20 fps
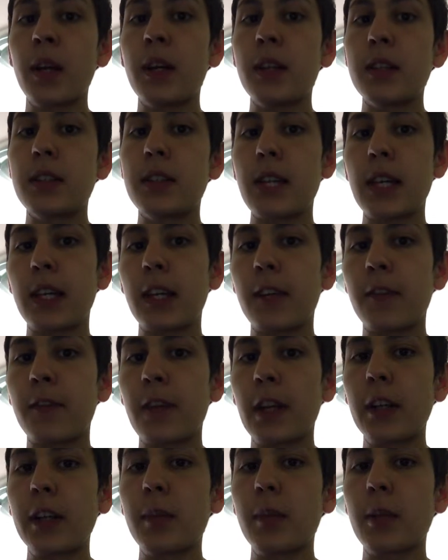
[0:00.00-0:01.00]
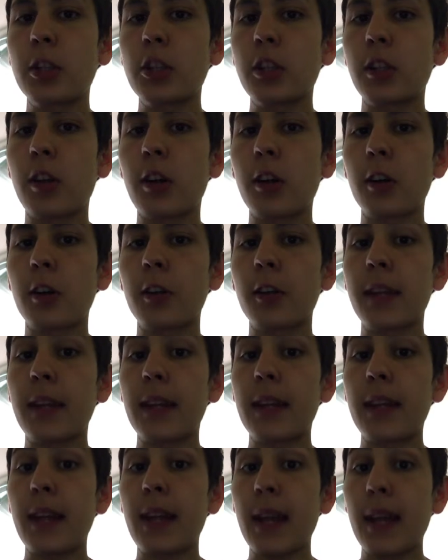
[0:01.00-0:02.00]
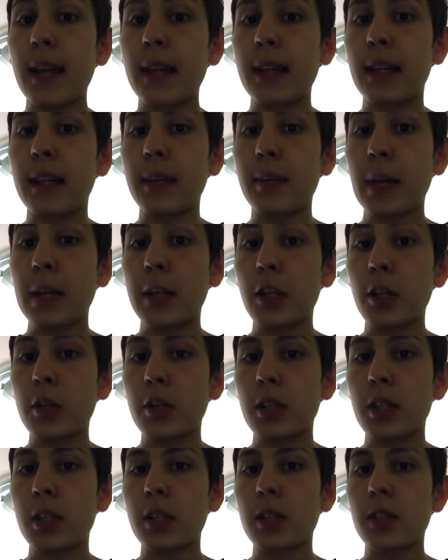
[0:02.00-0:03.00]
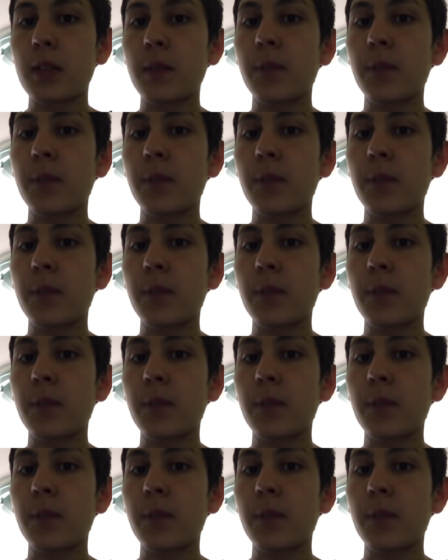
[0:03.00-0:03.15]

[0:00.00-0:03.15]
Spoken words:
taking very much longer than any mitosis.